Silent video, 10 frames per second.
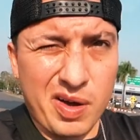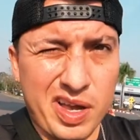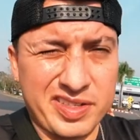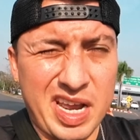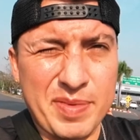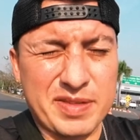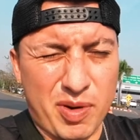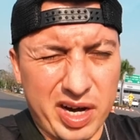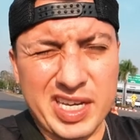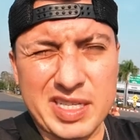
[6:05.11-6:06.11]
his name is
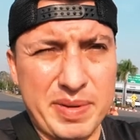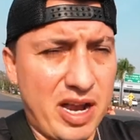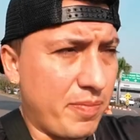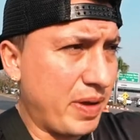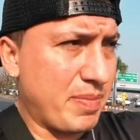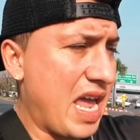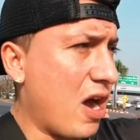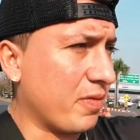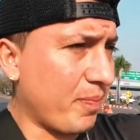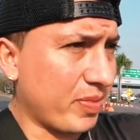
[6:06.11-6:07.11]
Mark. He's been helping me out.